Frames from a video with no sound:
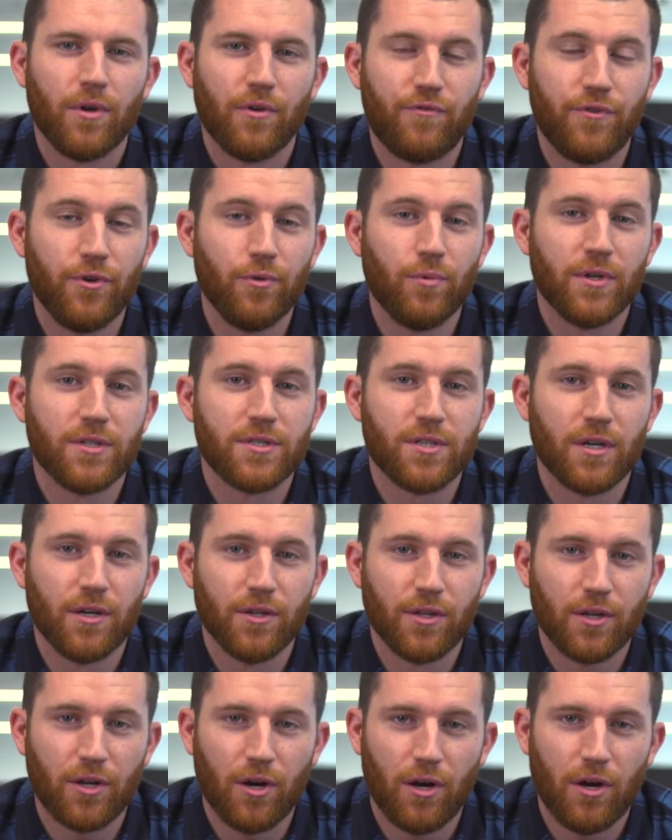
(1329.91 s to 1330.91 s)
a few ones
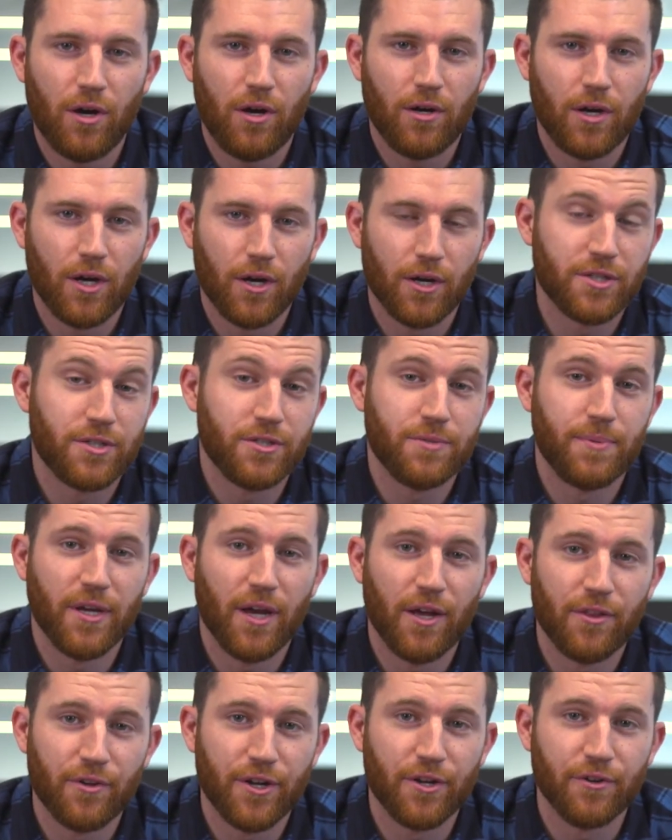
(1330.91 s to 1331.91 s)
on the call, or excuse me,
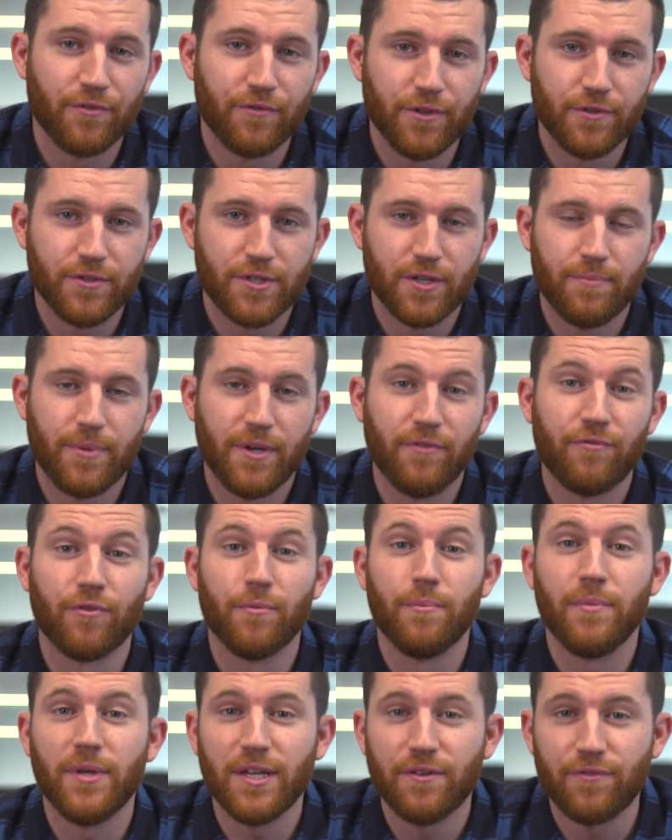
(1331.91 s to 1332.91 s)
other interviews have been for
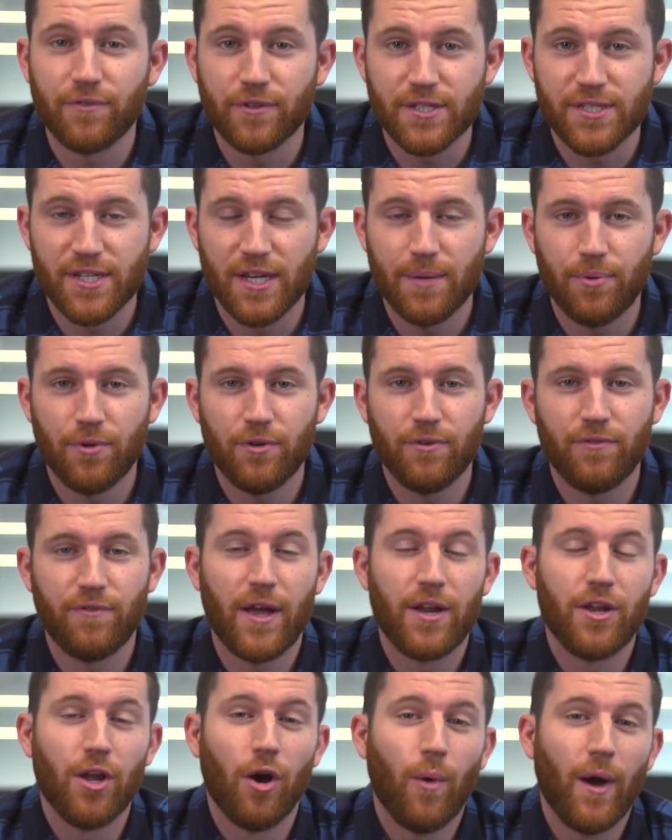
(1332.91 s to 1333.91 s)
me, for example, if
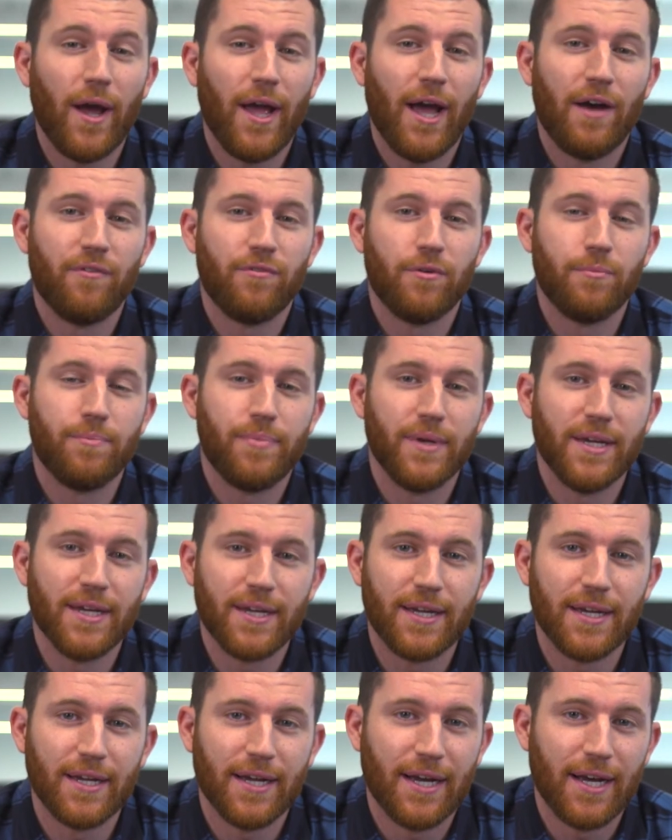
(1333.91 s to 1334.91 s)
I know I have a
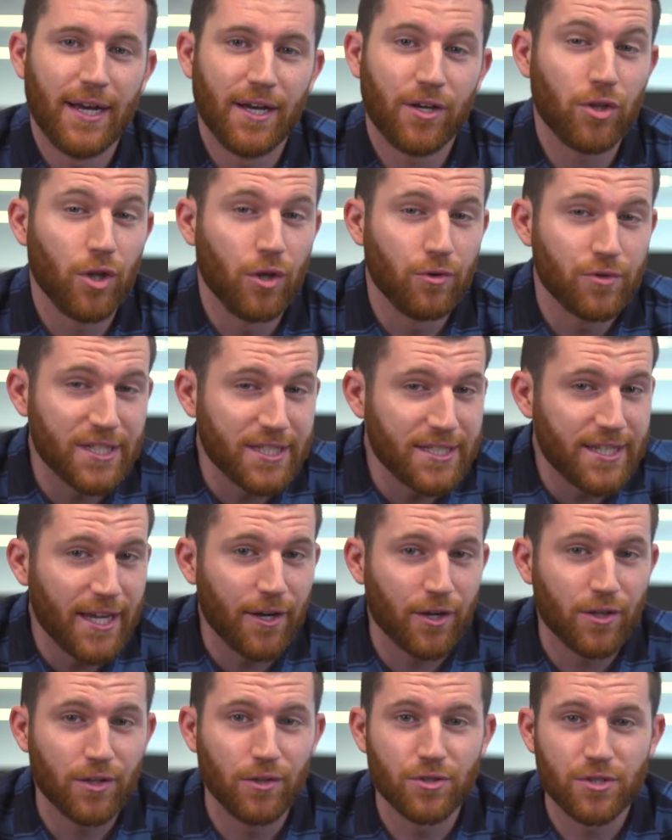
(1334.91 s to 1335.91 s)
big closing day
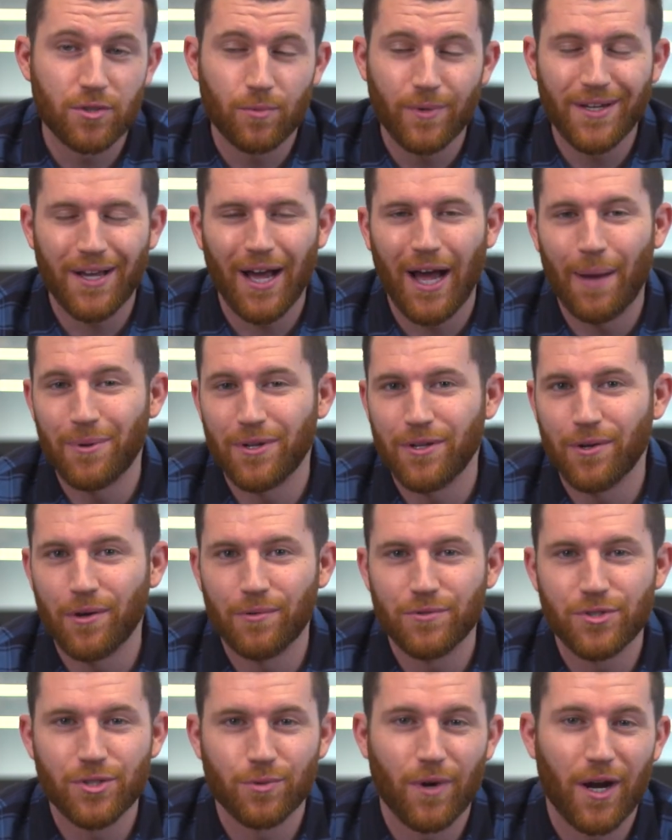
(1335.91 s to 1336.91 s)
or closing week, I've been
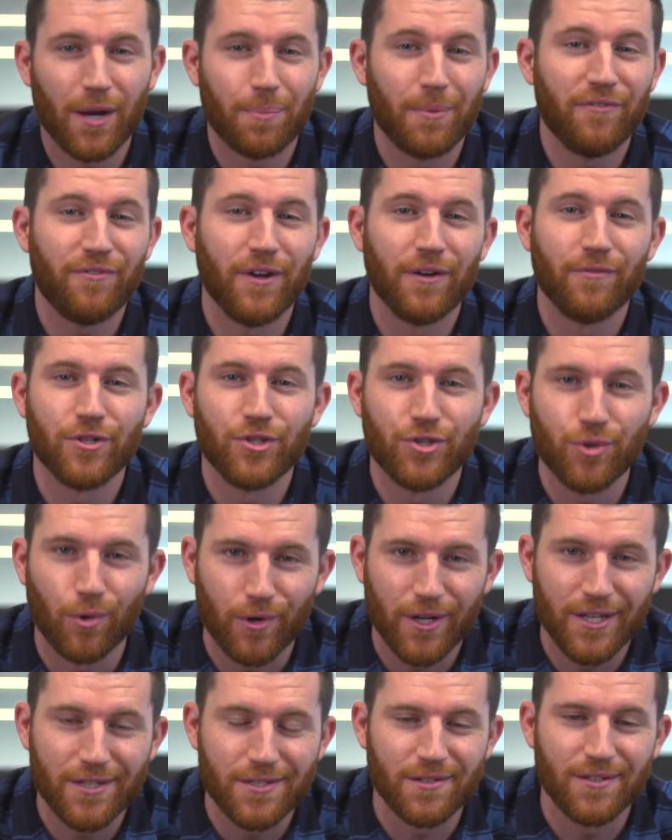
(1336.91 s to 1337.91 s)
known to rock my favorite
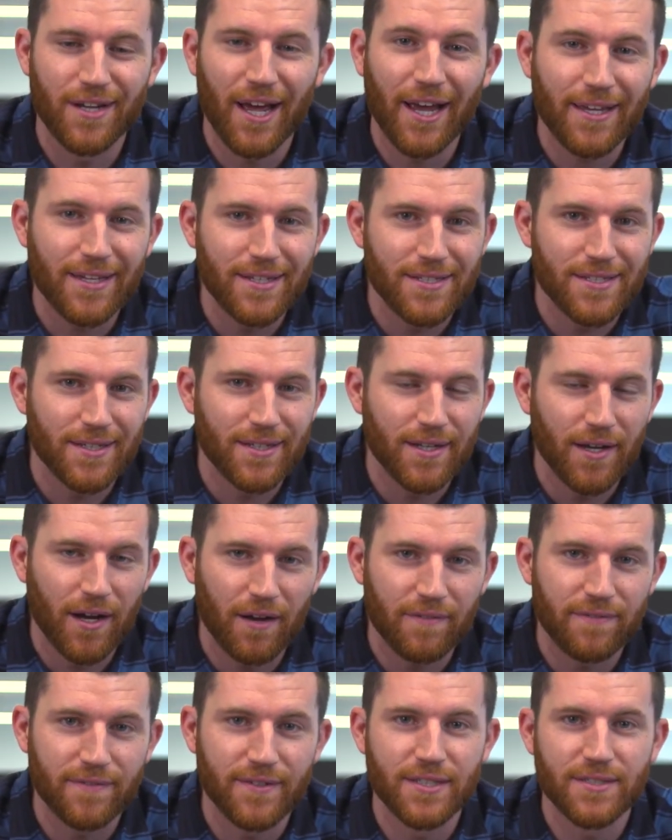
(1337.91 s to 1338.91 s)
Jordans or Nikes in the
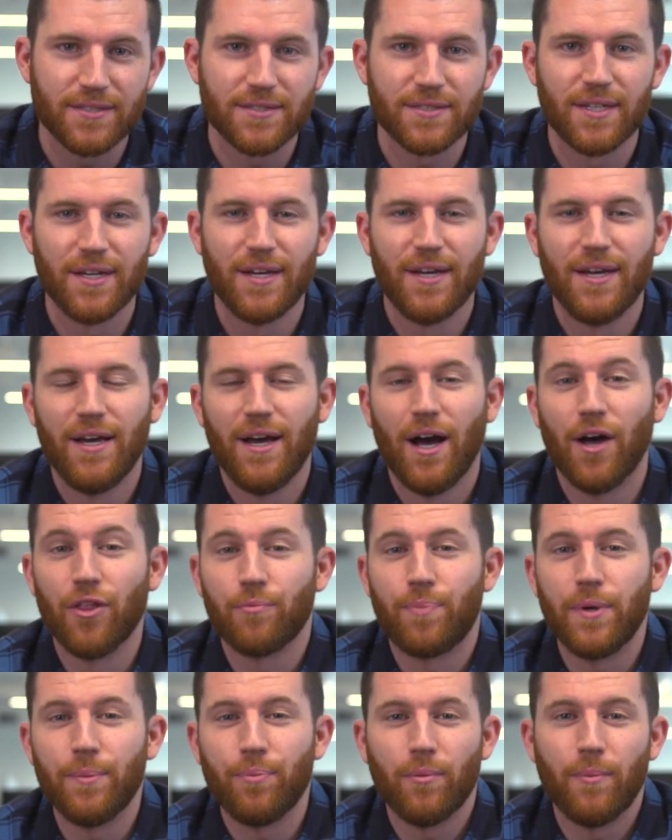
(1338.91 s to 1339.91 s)
office. Other
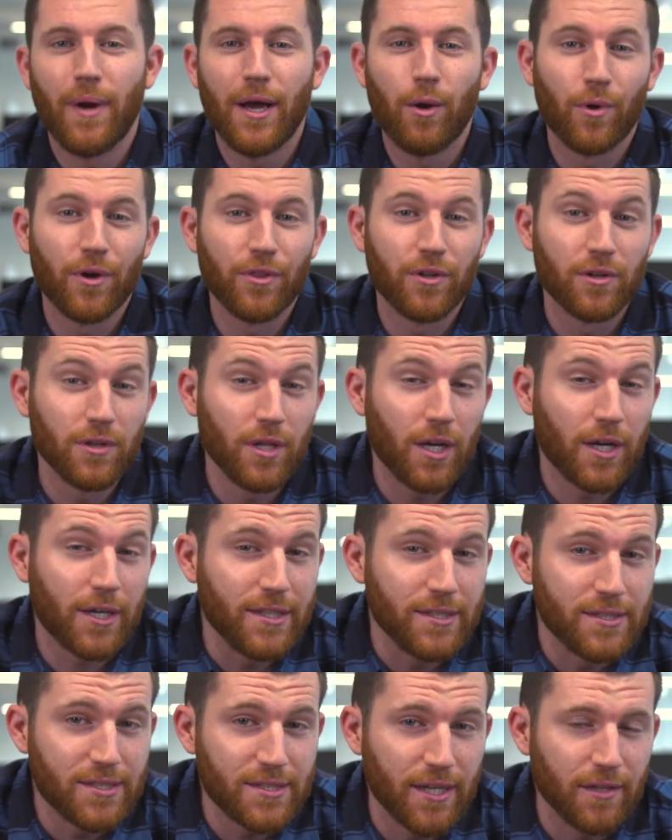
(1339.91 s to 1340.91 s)
people might wear their
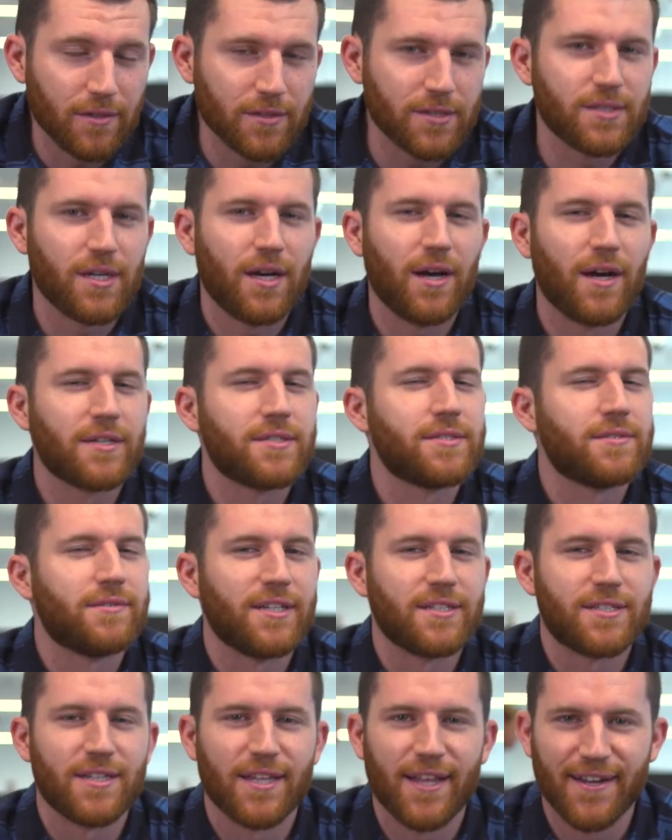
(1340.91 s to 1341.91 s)
lucky sales socks,
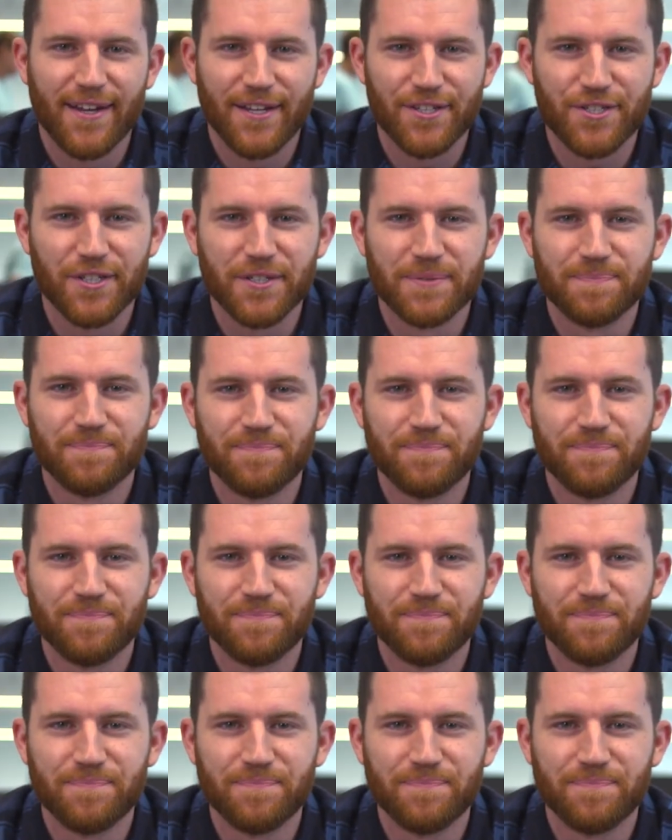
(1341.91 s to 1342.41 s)
things of that nature.